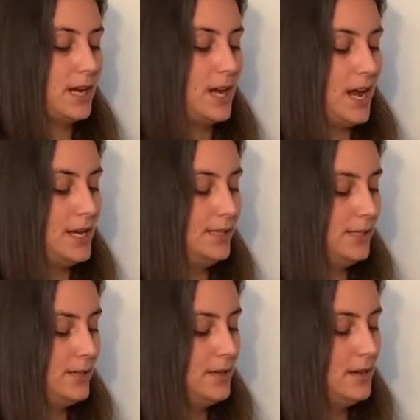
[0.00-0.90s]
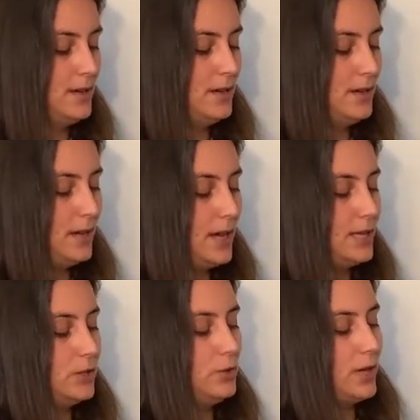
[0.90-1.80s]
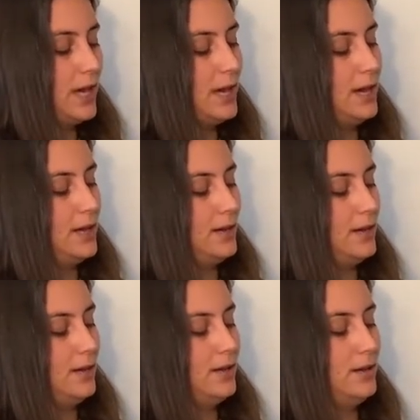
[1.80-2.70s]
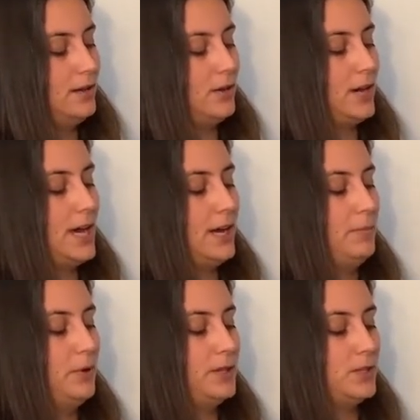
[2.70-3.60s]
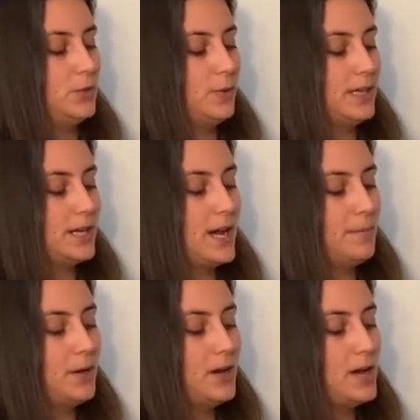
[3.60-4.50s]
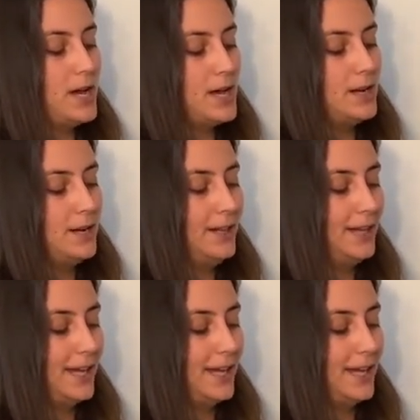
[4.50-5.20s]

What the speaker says: nice, is you can go ahead and put this swing top on, click